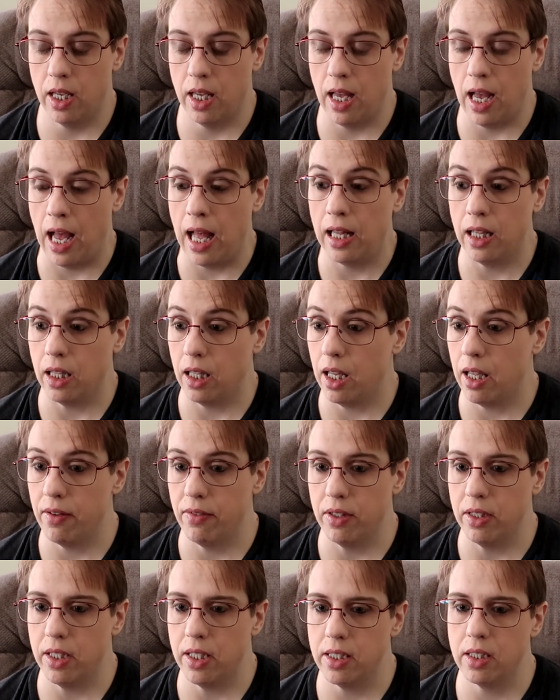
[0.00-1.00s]
I love
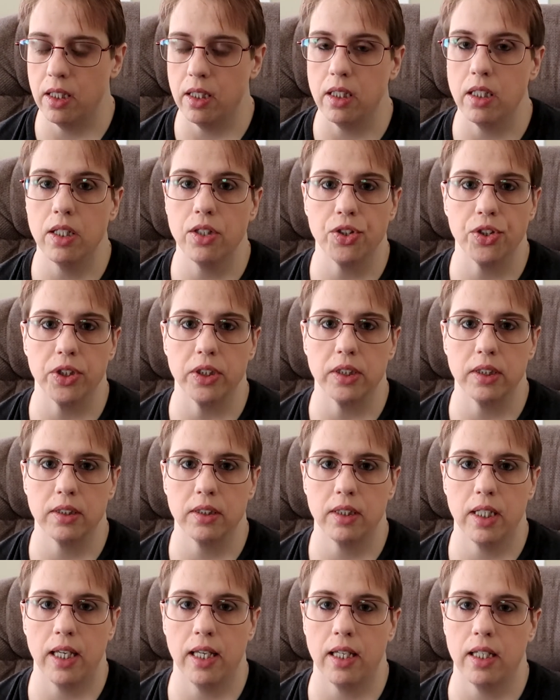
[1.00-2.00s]
it. It's delicious.
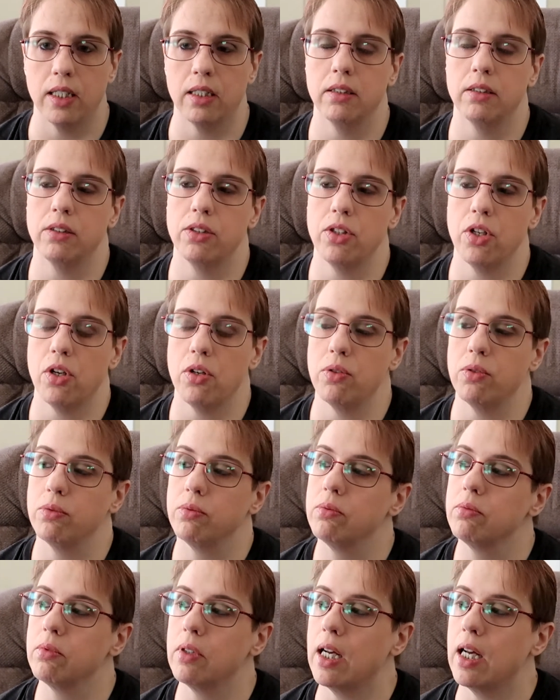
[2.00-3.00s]
And so,
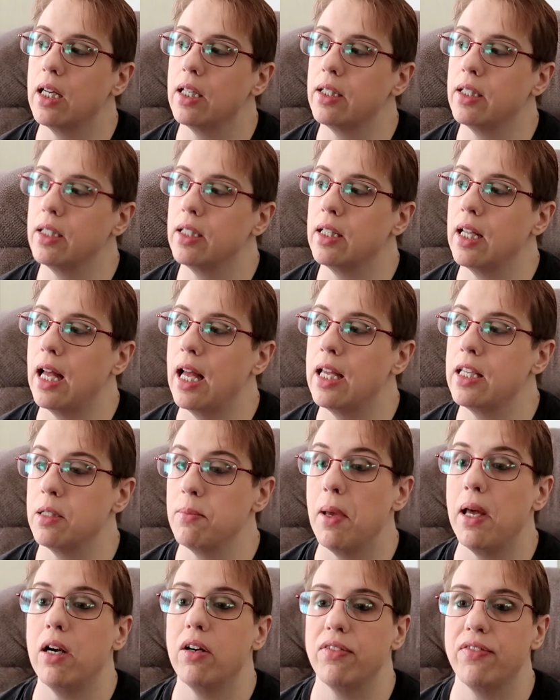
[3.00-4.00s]
as a
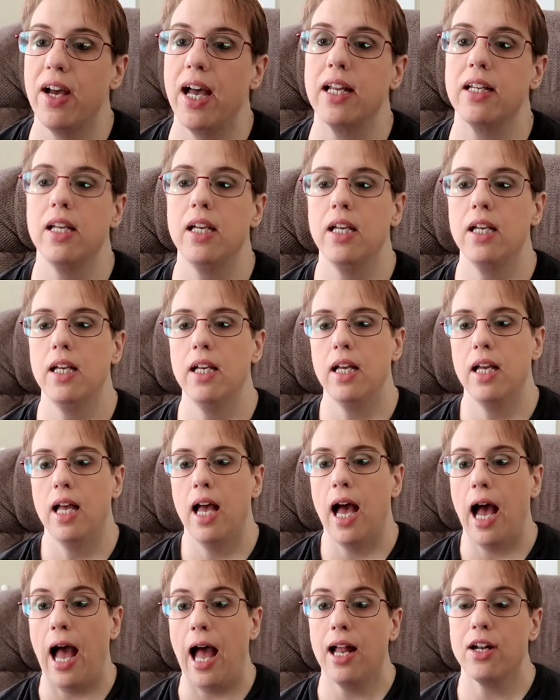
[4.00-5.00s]
matter of fact,
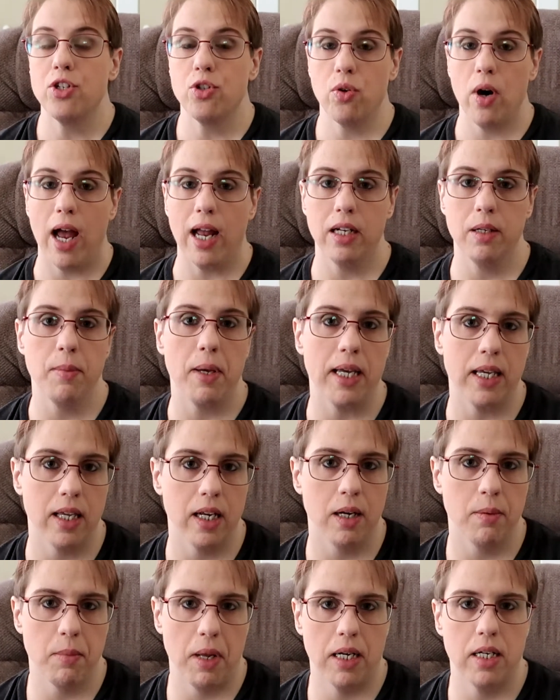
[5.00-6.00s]
I tried to make it
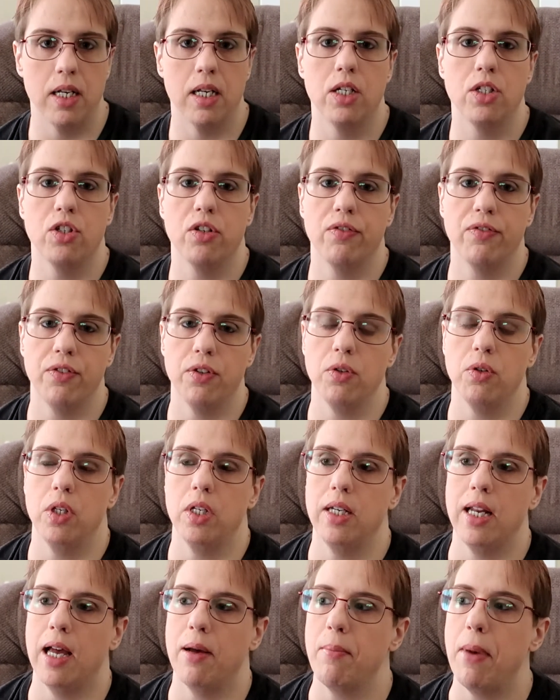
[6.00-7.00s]
in my Ninja Foodi.
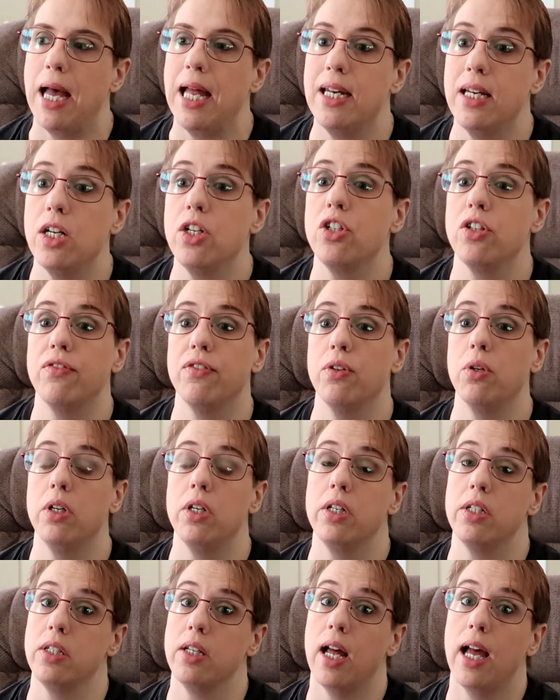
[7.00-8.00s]
Now, my Ninja Foodi
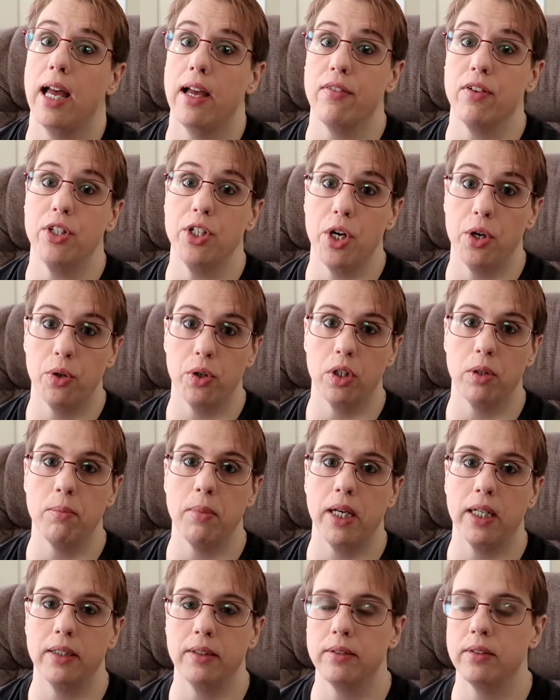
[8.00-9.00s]
does not have a yogurt
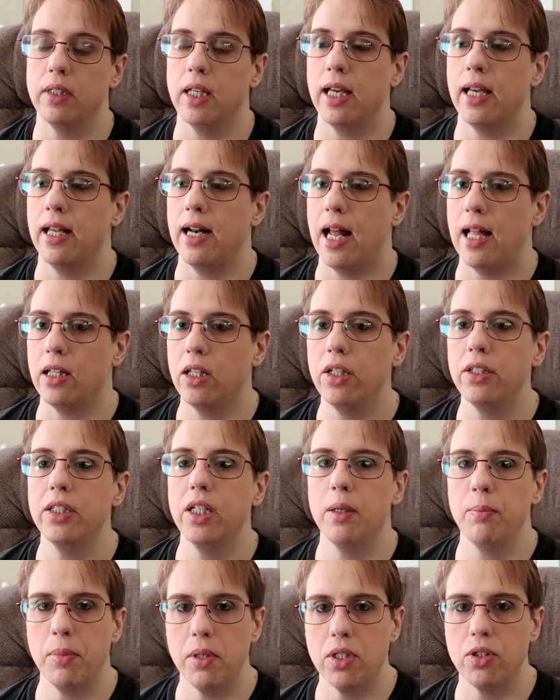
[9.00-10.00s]
button, and I looked
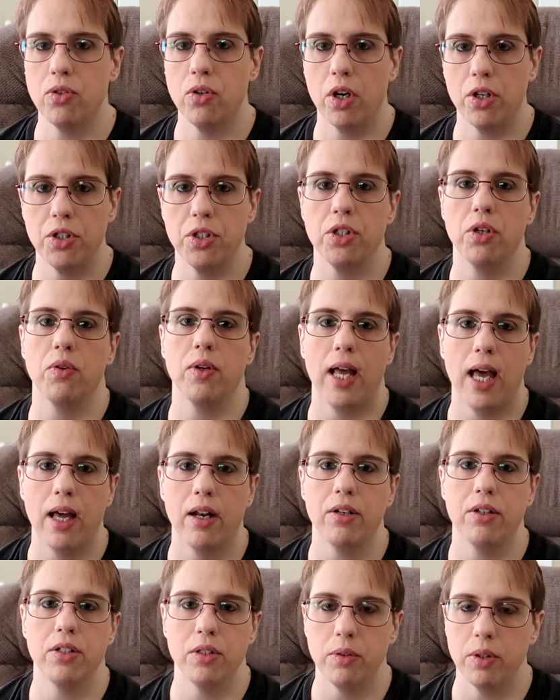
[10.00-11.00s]
up instructions on how
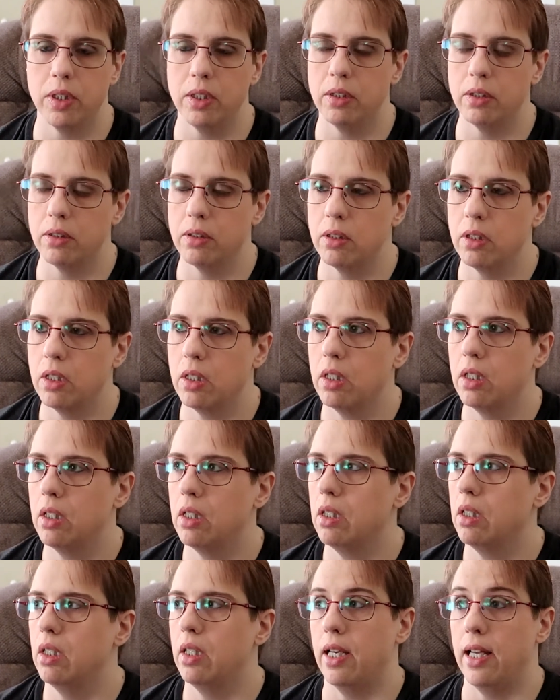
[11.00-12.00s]
to do it,
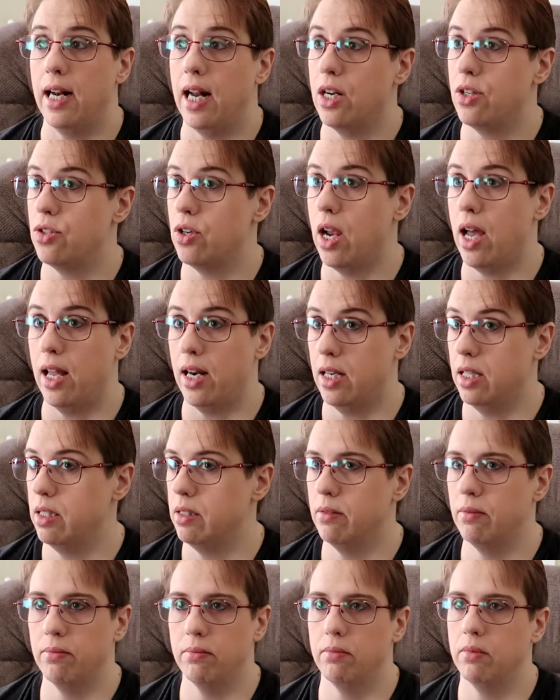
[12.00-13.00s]
and I tried it.
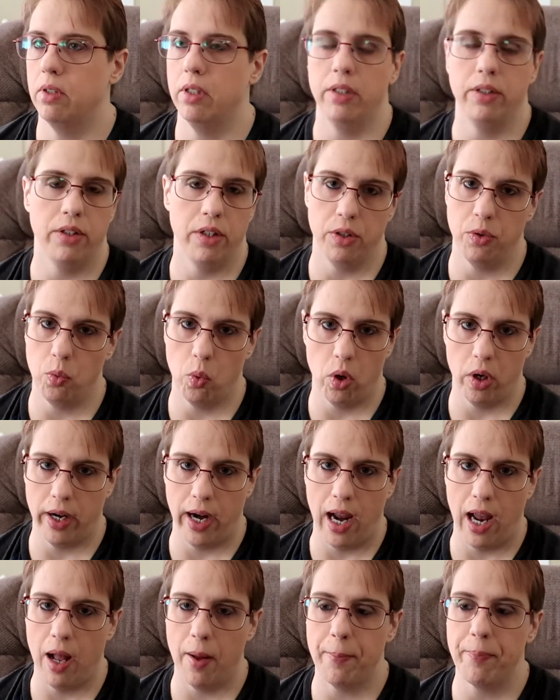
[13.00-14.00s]
It didn't work
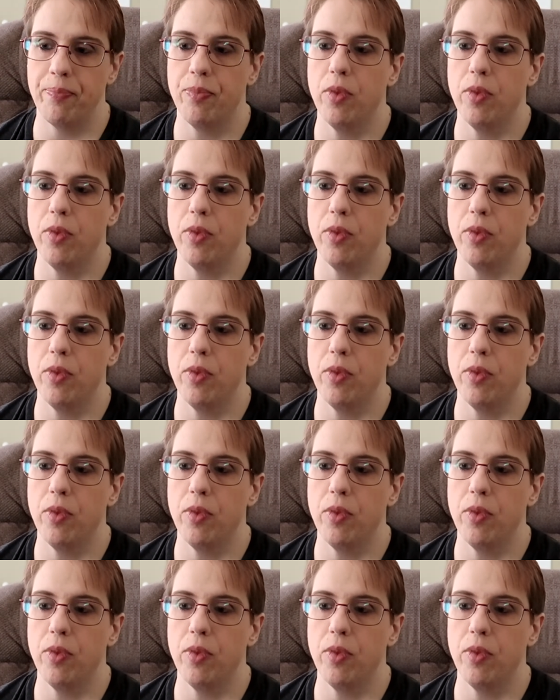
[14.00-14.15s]
out.